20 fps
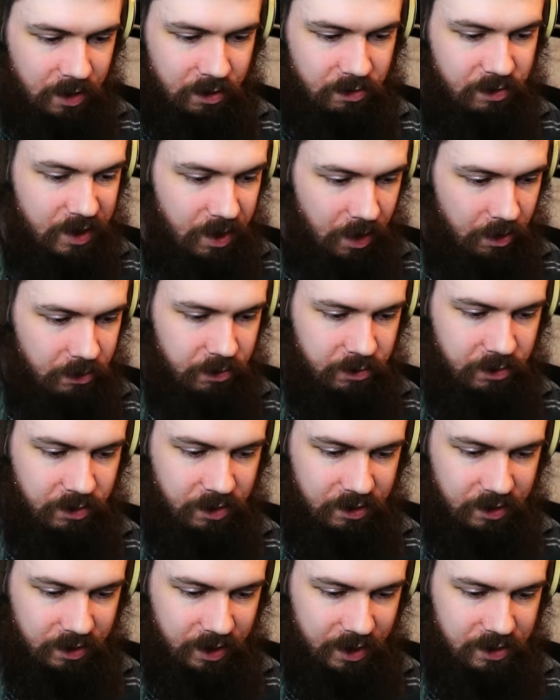The other
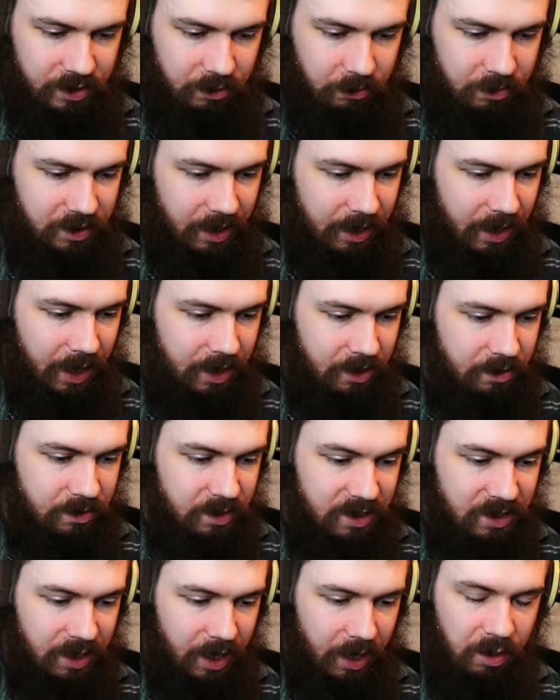thing that I did was I added
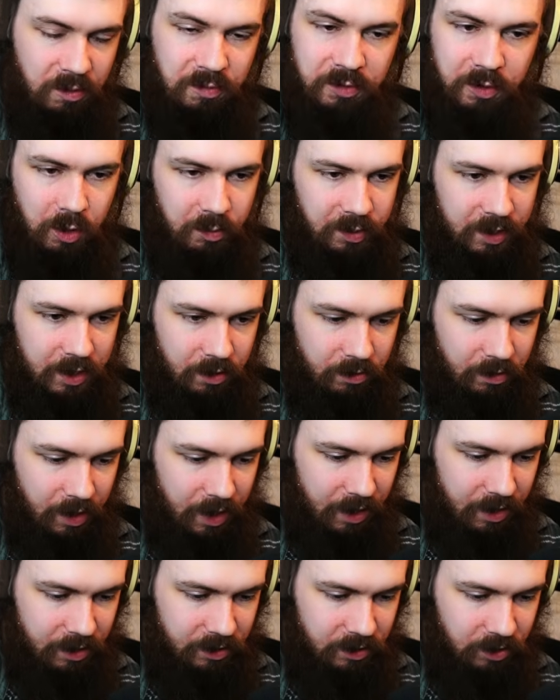this envelope here,
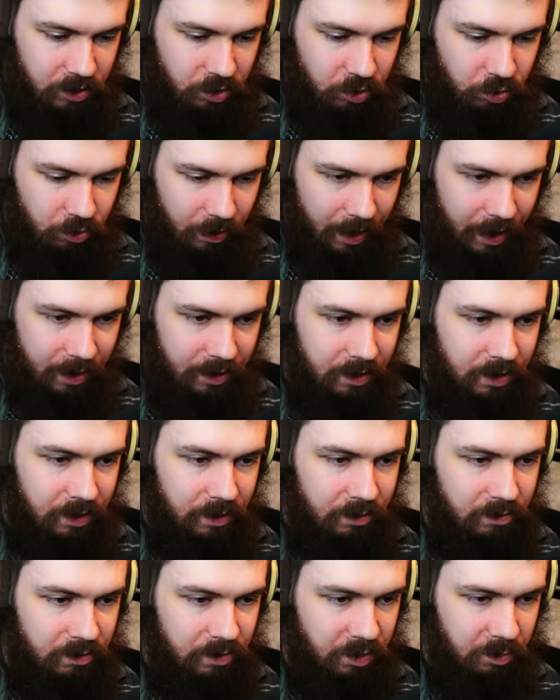and it's
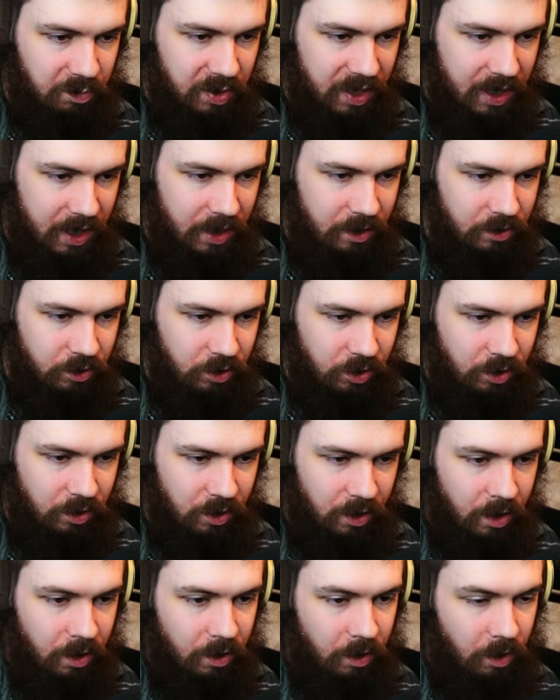tracking the pitch
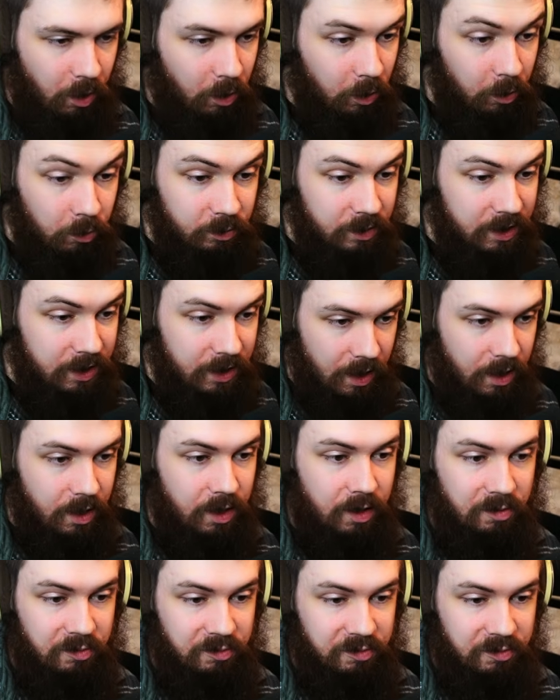only
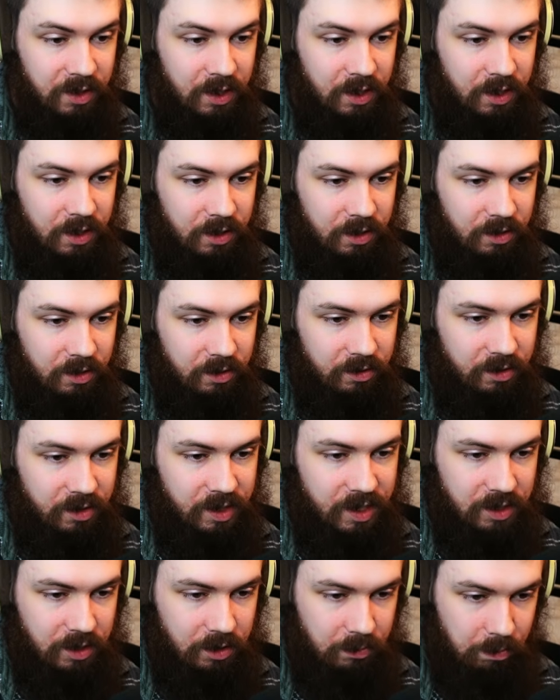of
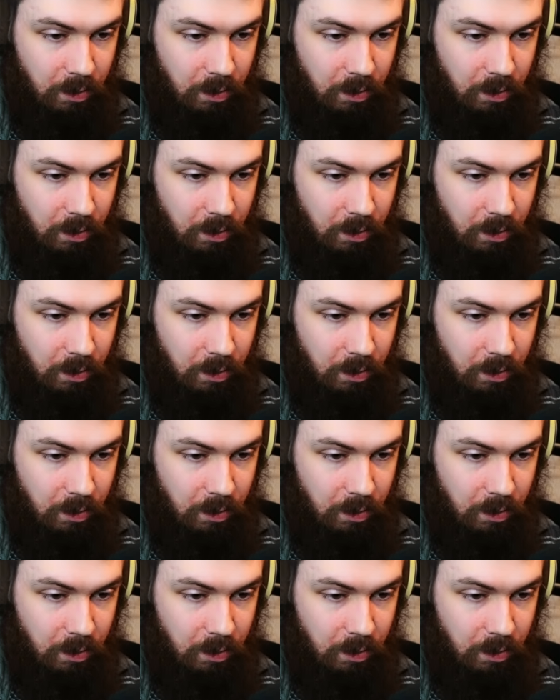this